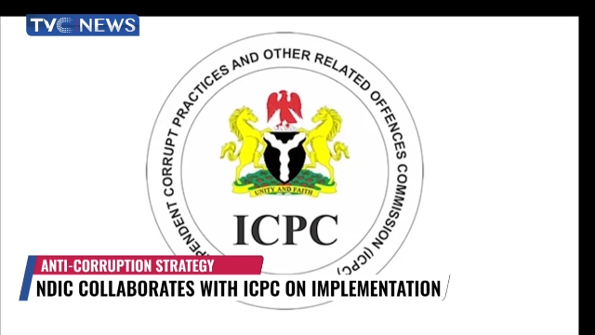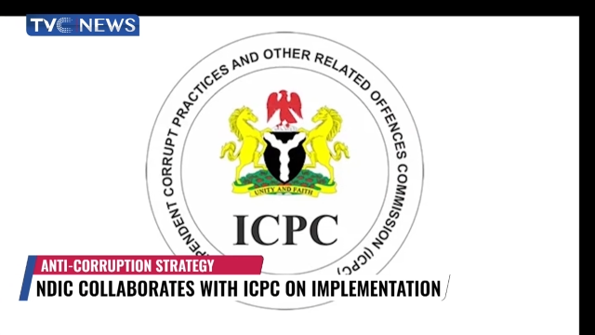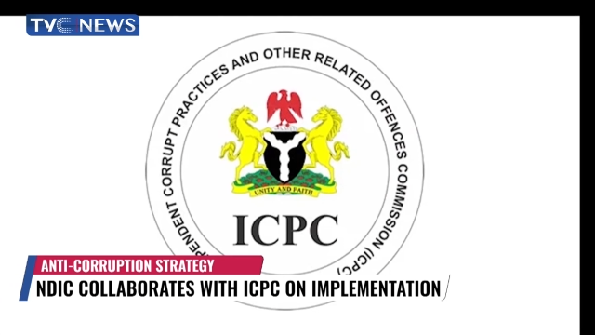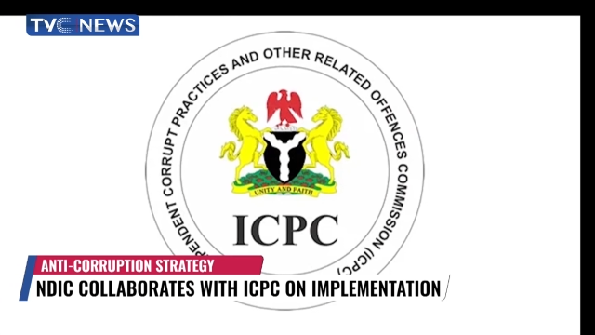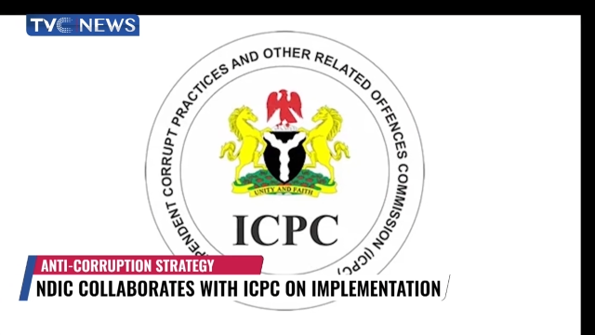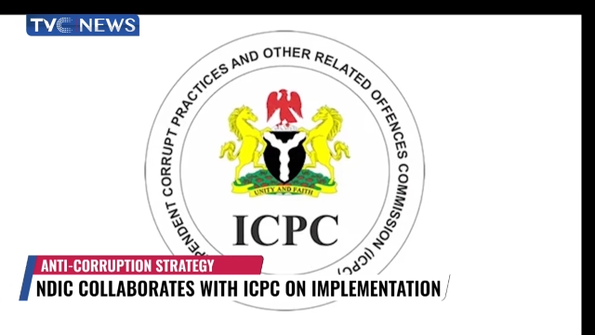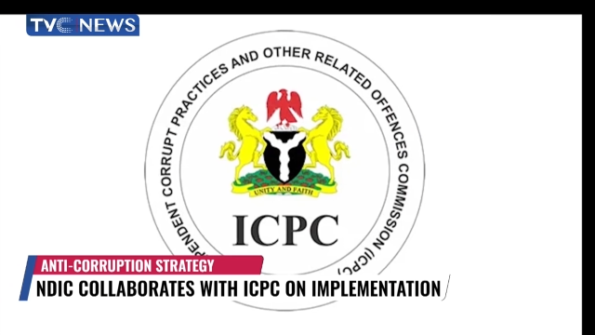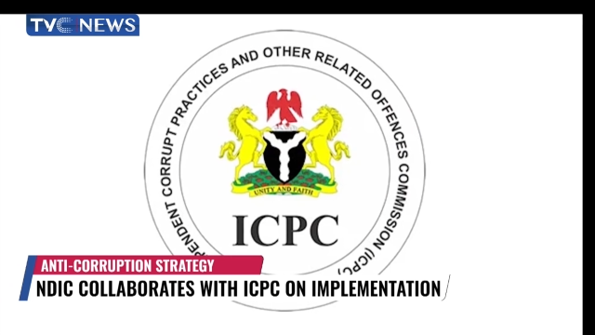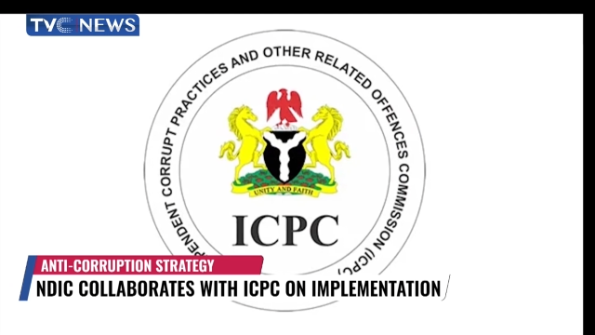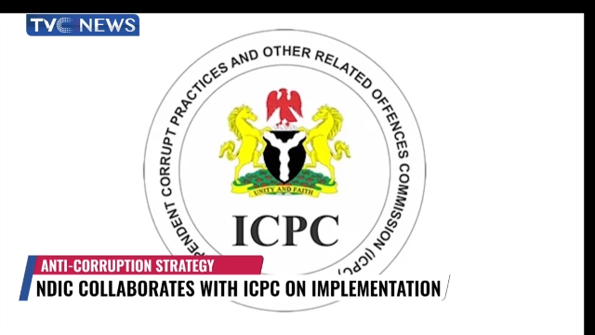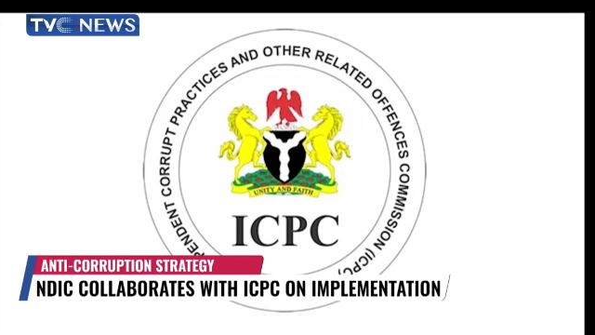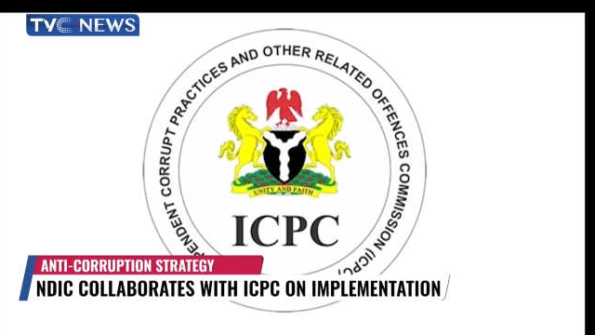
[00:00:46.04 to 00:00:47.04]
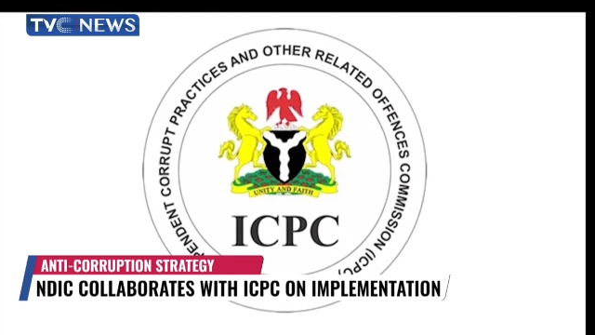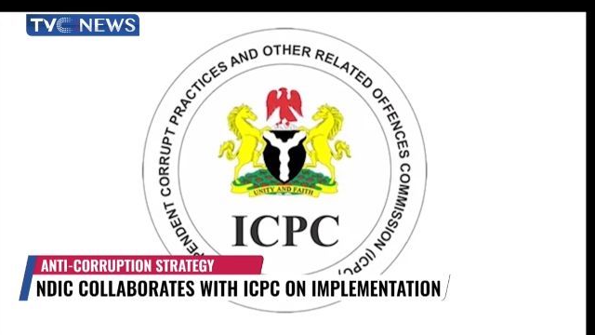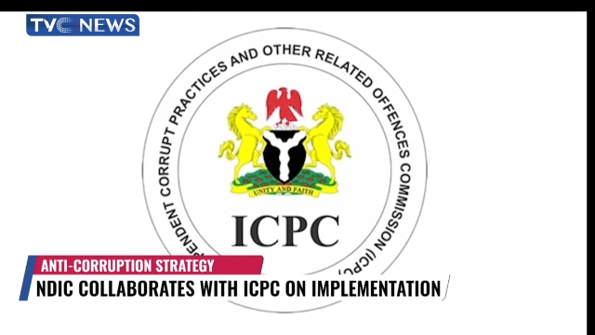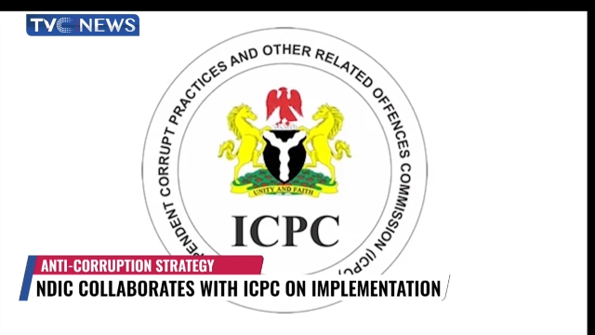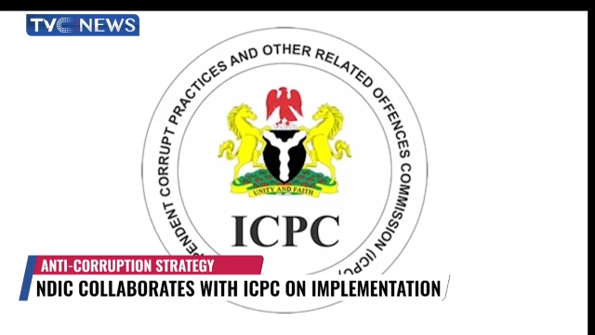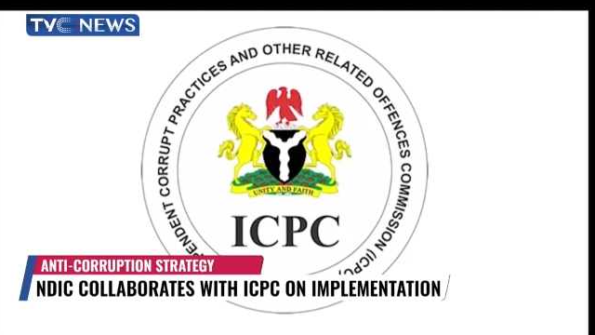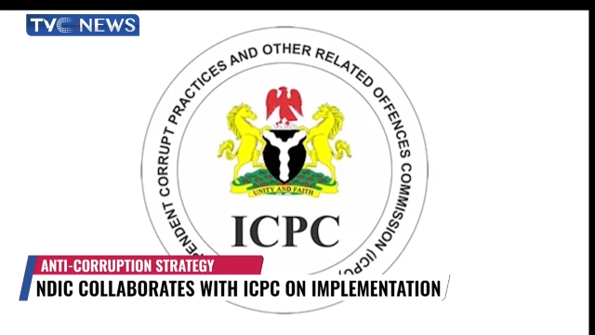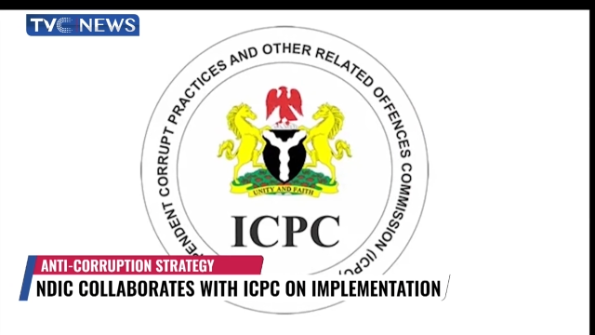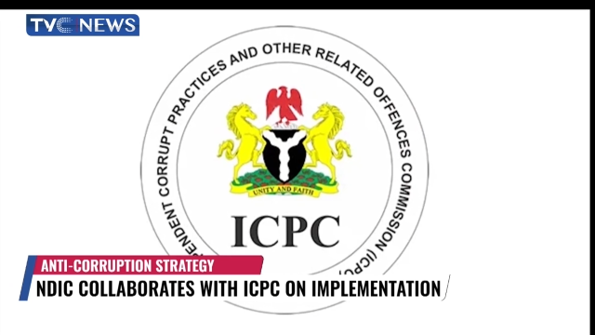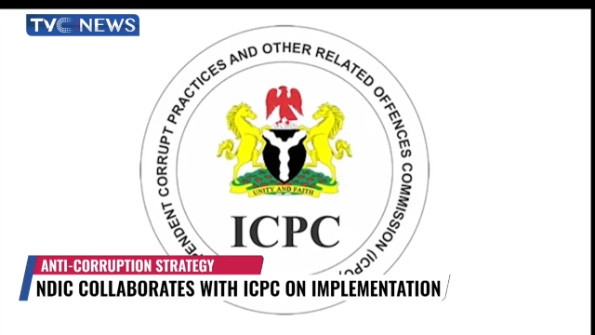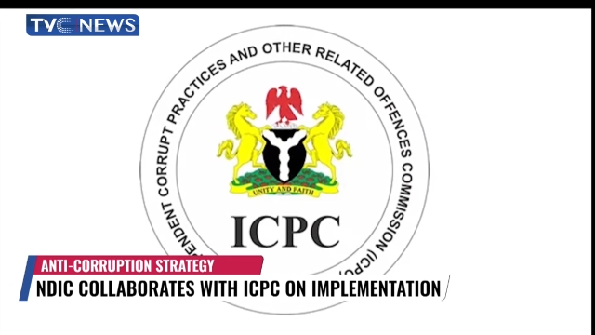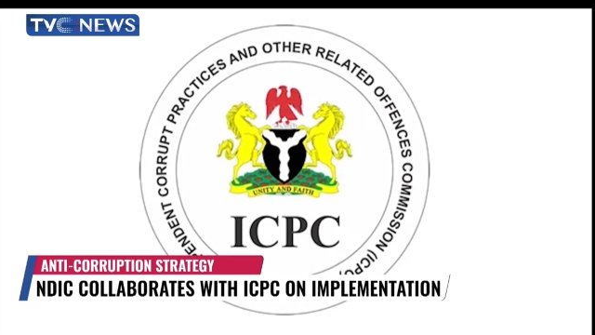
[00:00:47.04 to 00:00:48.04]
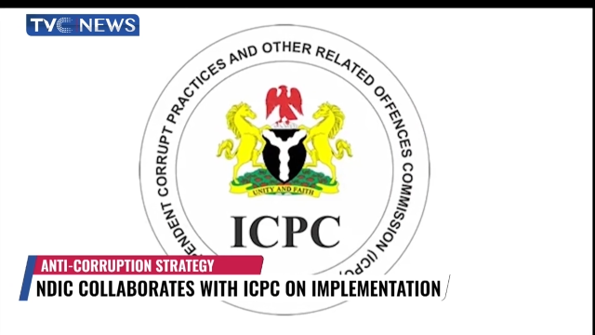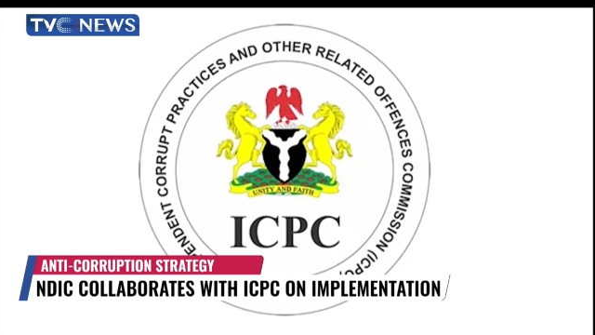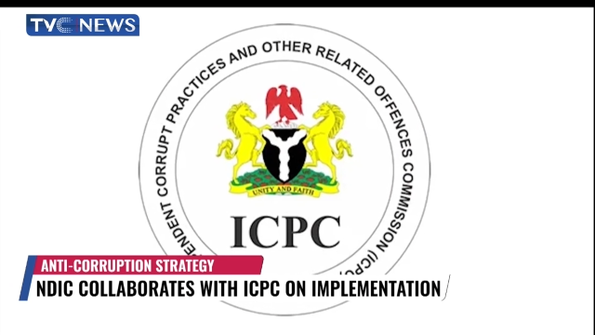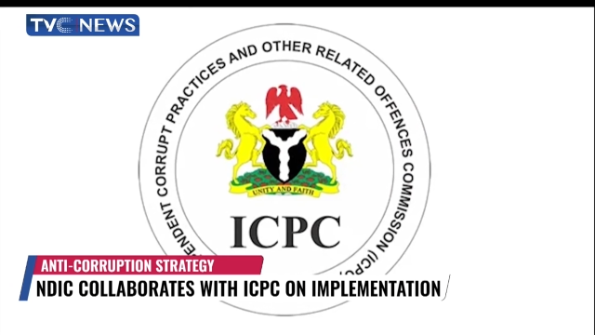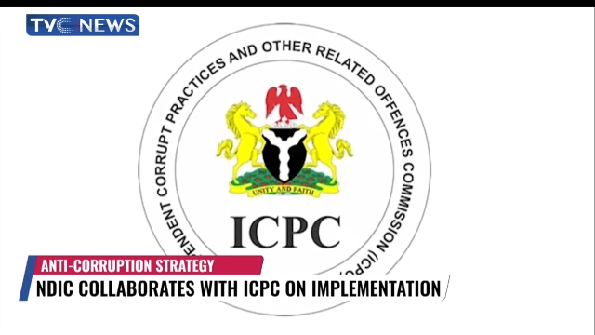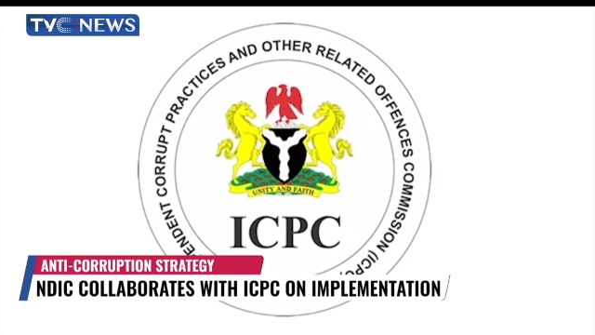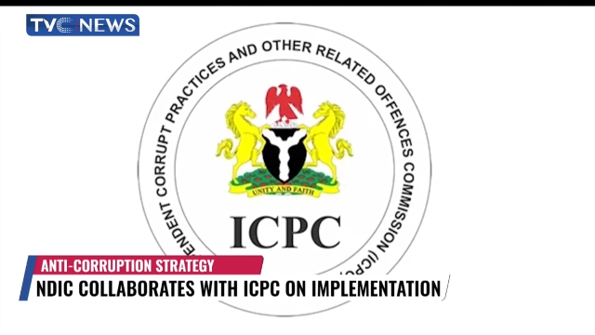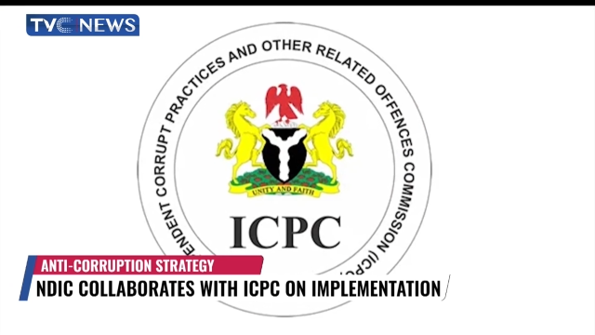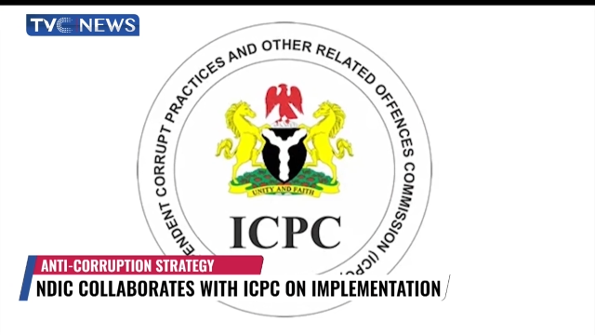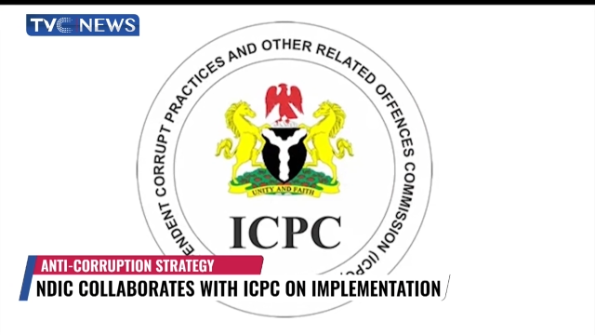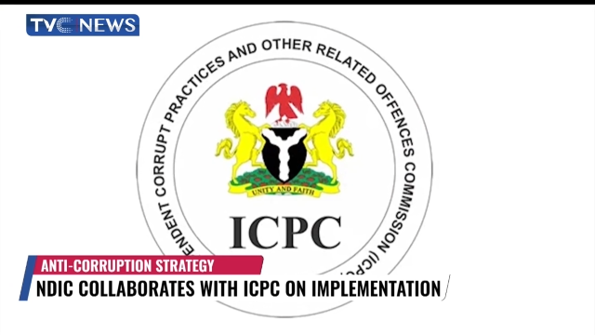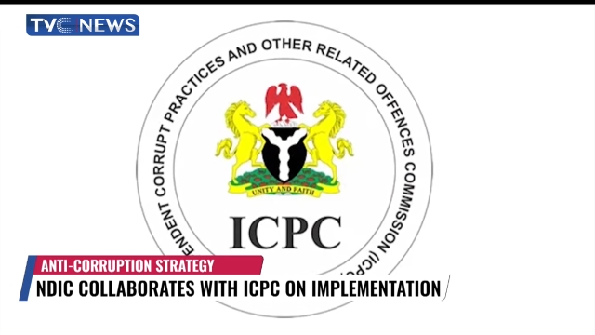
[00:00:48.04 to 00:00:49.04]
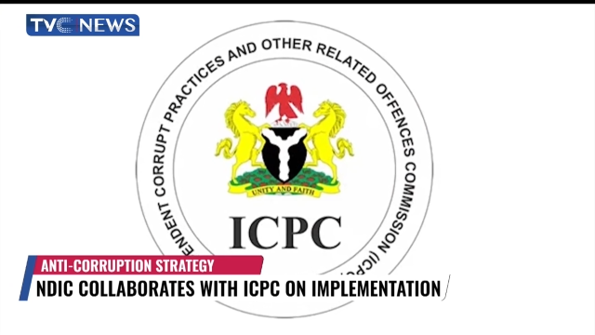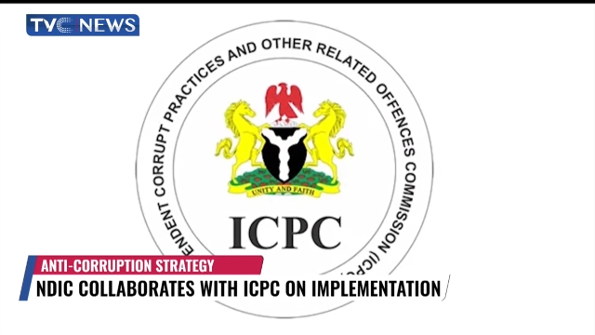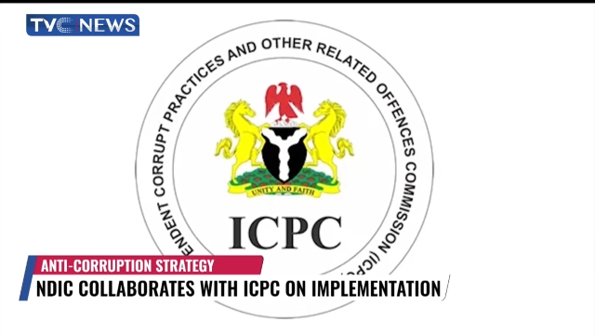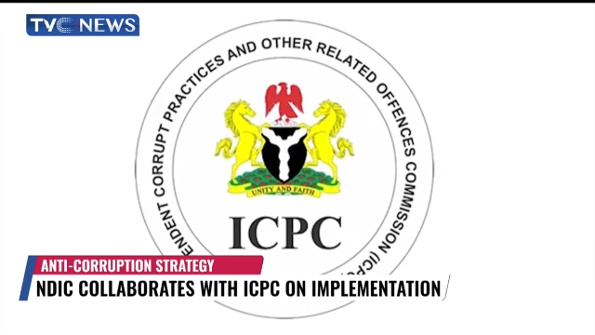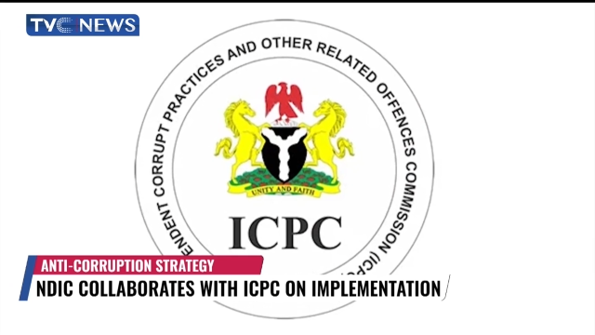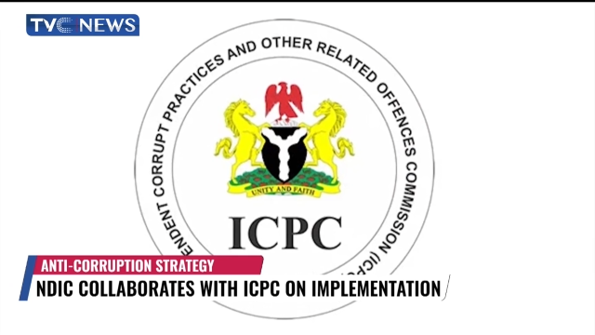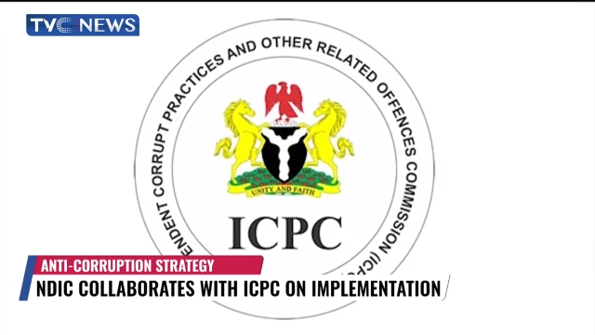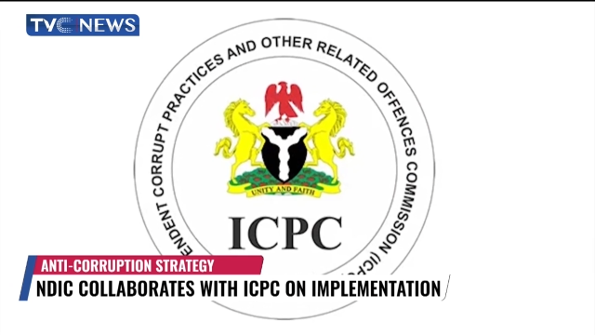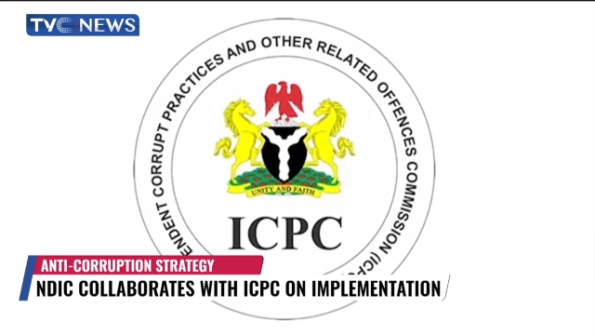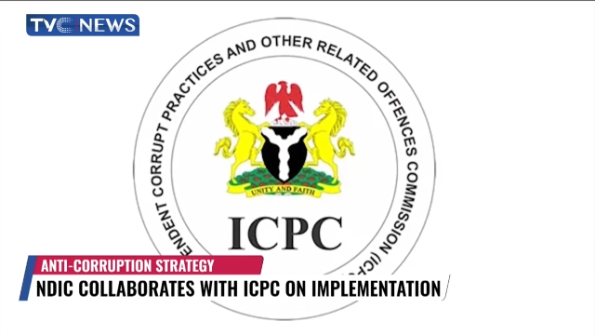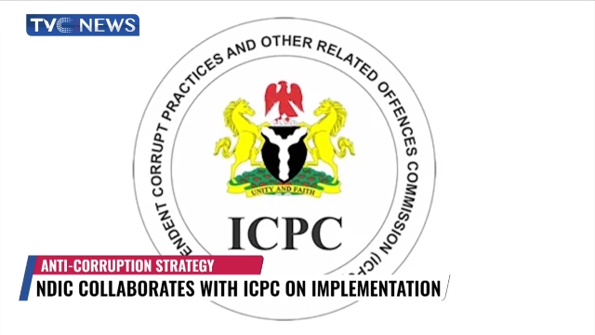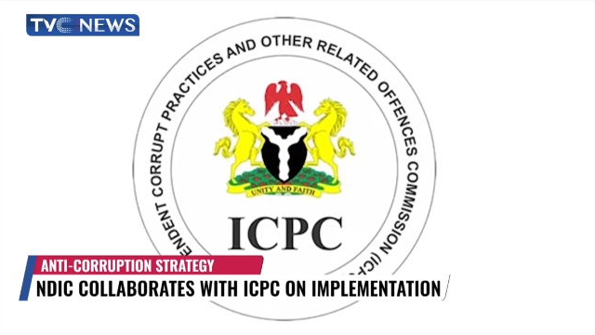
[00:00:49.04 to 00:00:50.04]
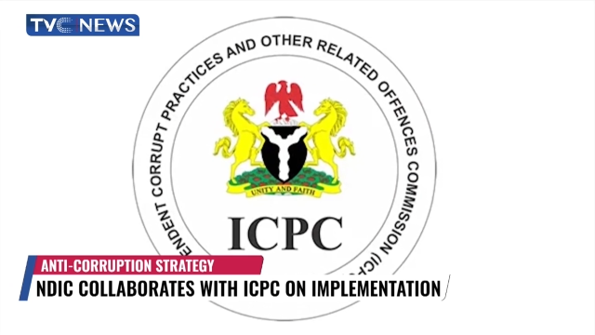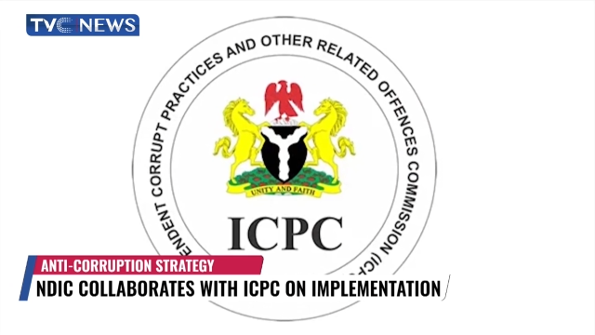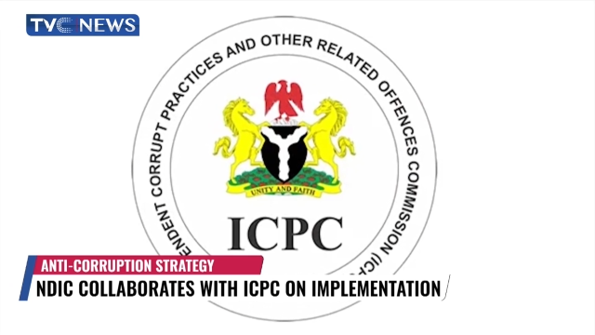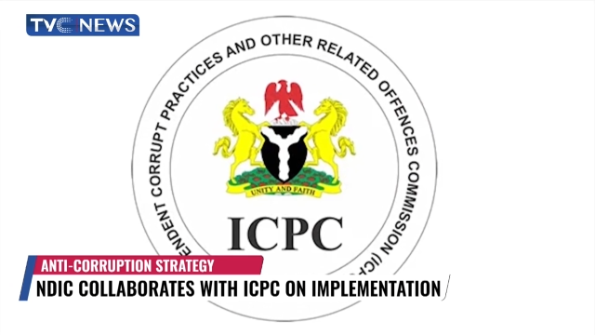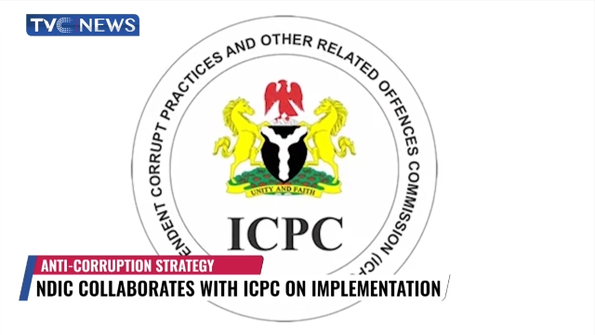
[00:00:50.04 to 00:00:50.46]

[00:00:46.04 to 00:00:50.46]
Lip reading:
[unreadable: no face in view]